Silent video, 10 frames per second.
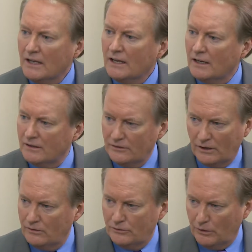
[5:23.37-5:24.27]
I am.
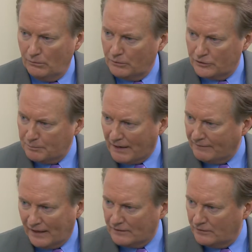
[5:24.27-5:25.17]
Do, uh, do, you
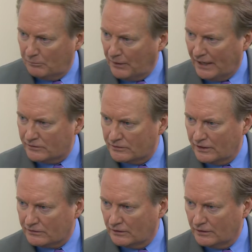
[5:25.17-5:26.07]
expect that to pass
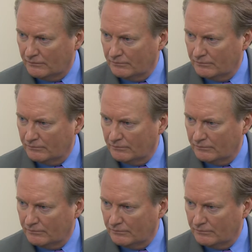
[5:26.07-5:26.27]
easily?